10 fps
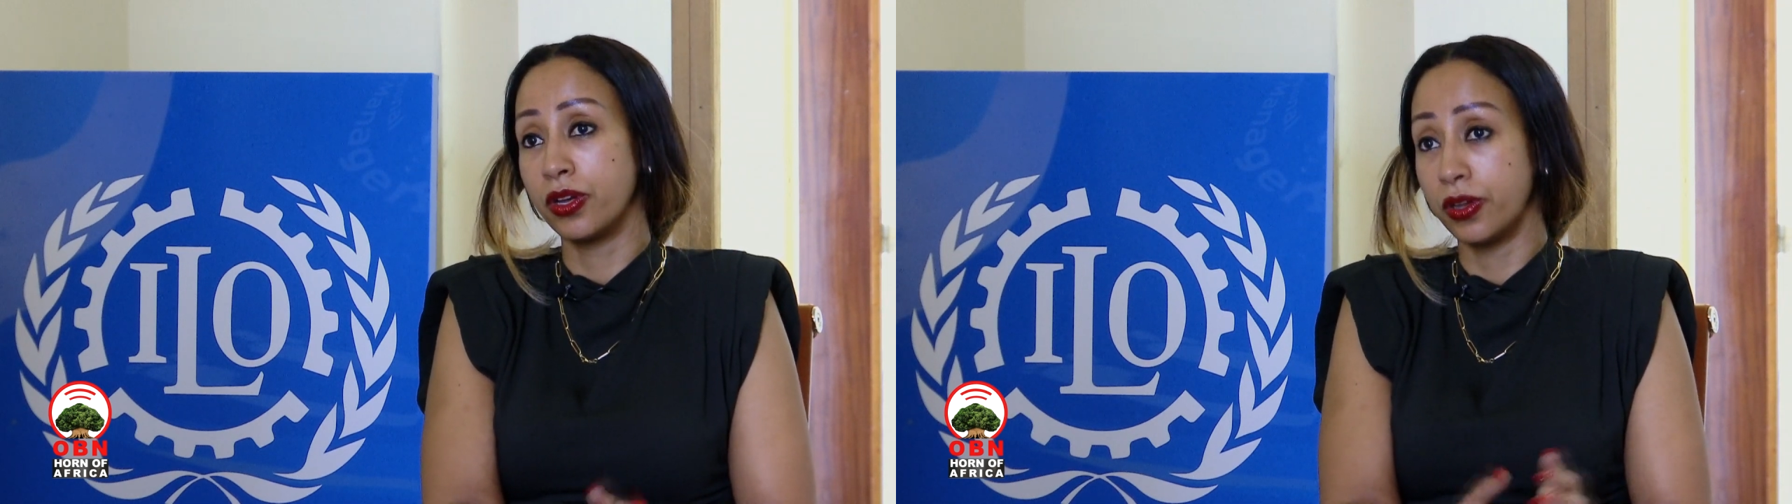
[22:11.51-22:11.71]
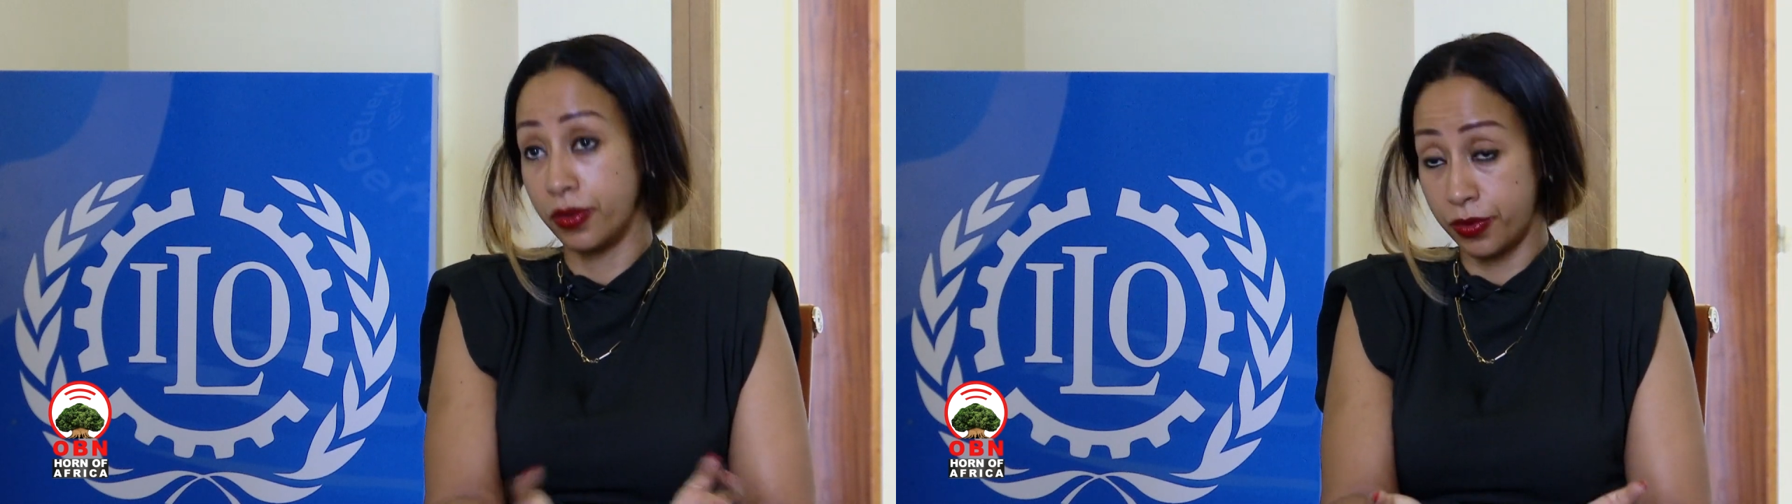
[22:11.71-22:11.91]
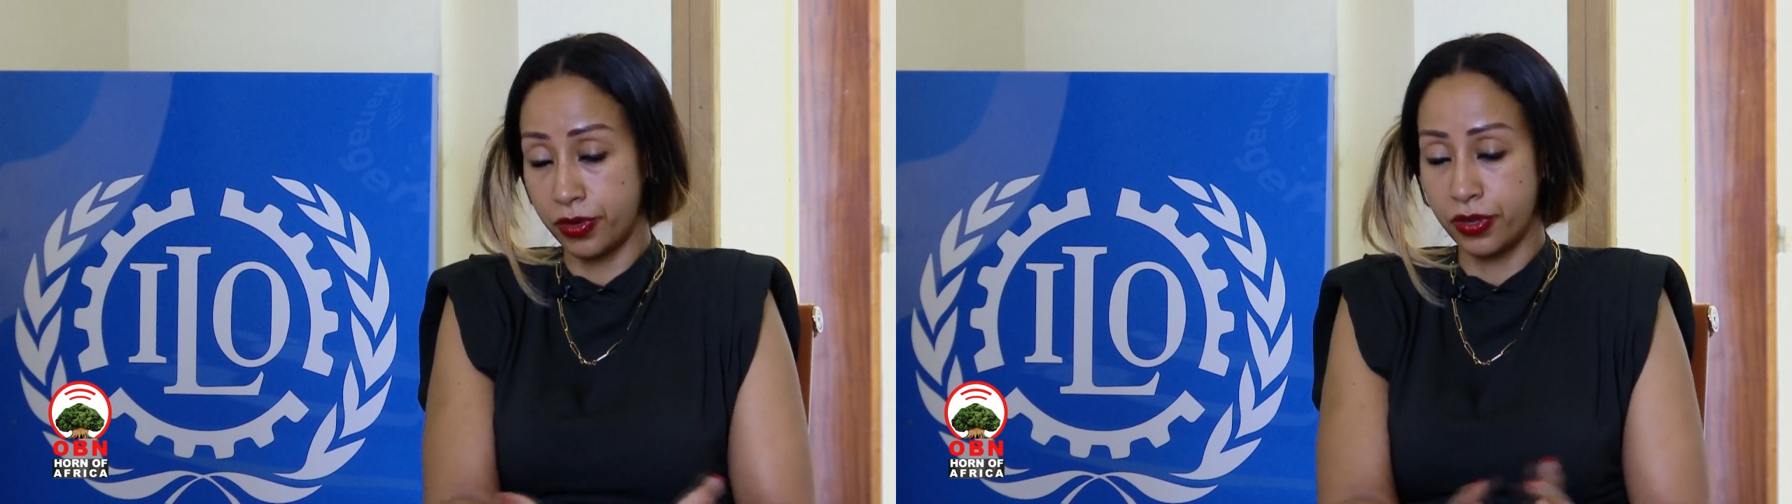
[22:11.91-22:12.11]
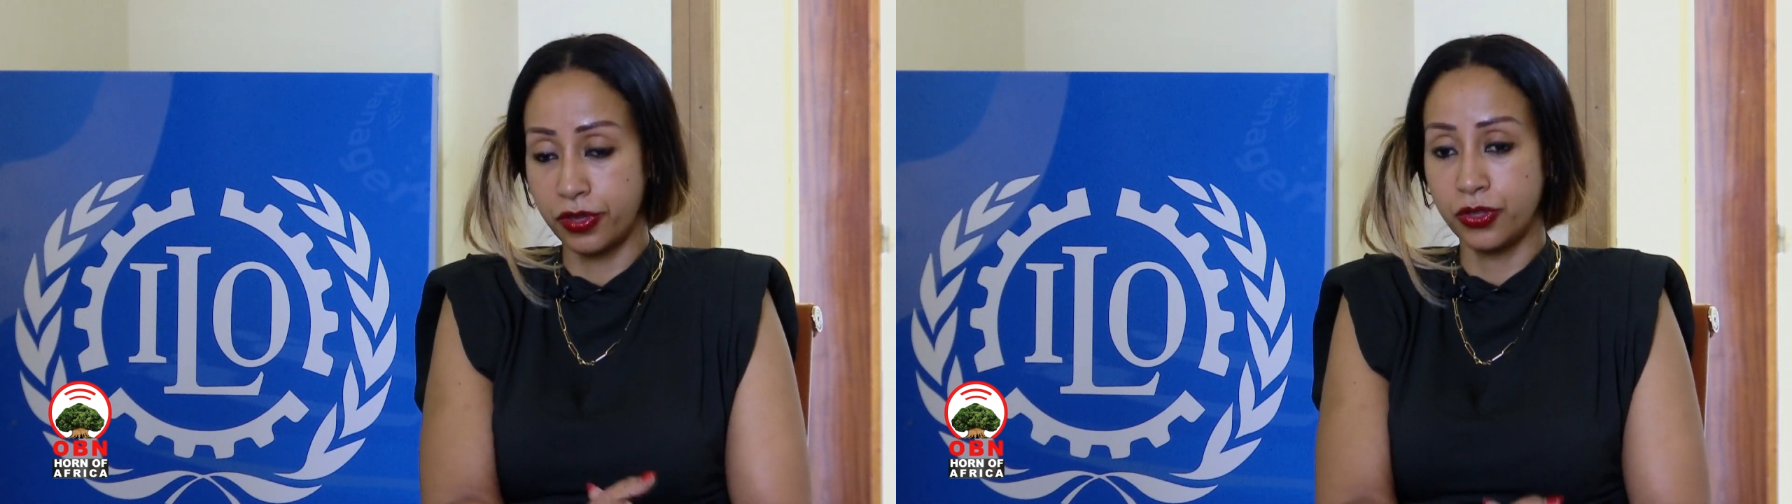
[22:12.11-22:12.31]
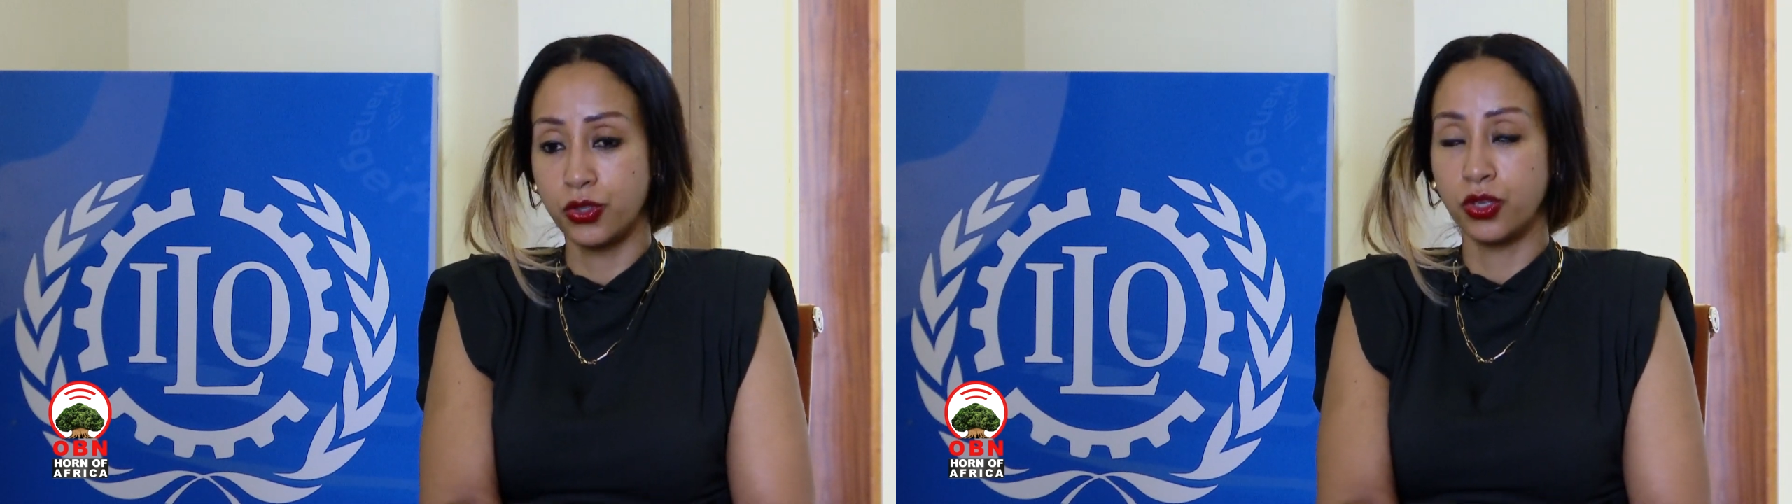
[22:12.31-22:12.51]

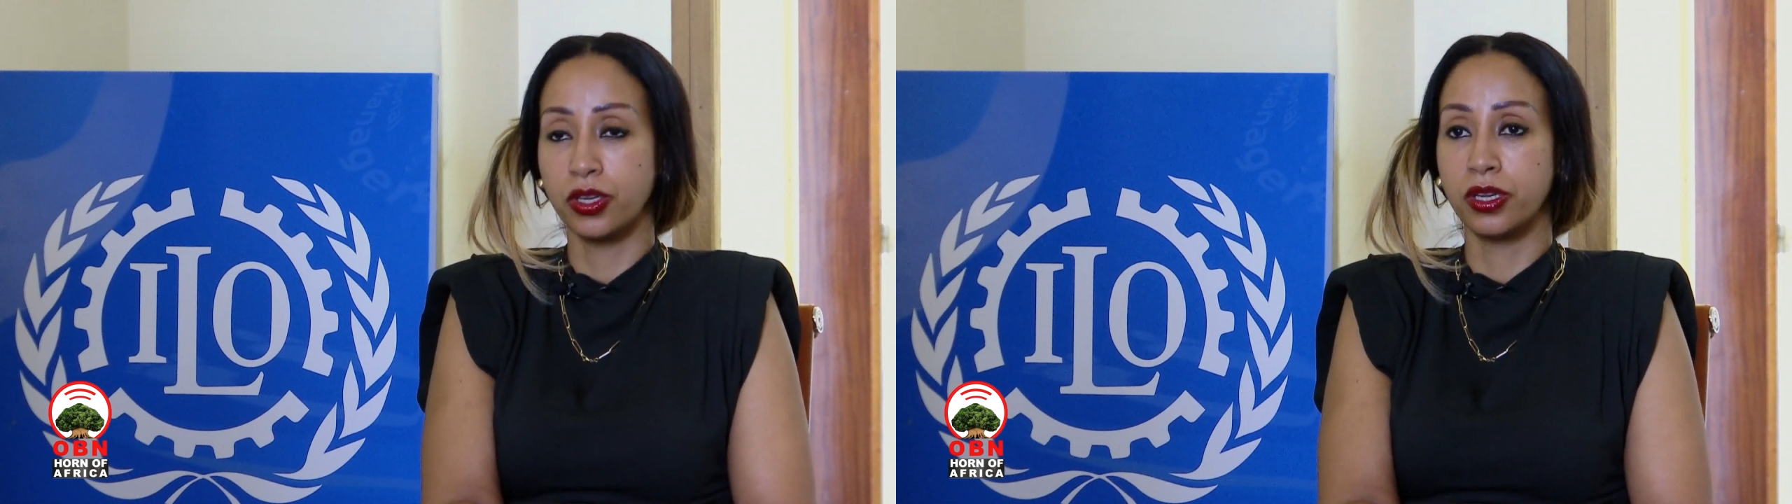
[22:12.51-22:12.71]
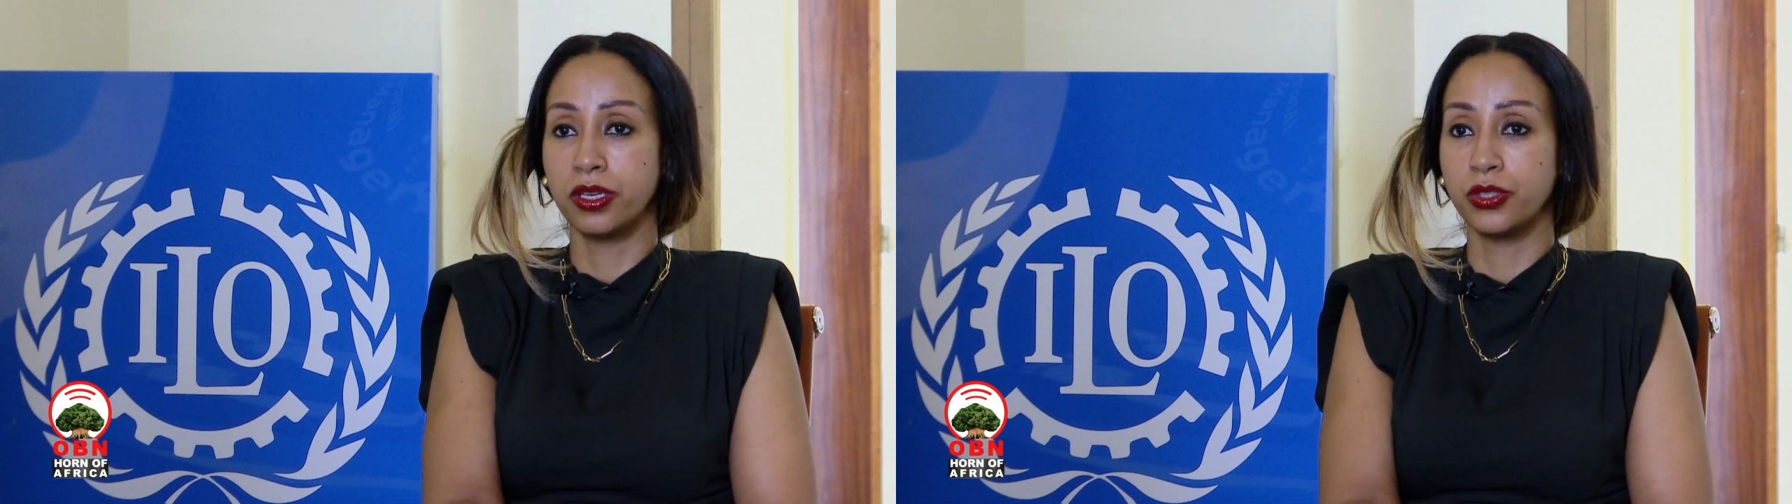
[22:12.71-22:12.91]
uh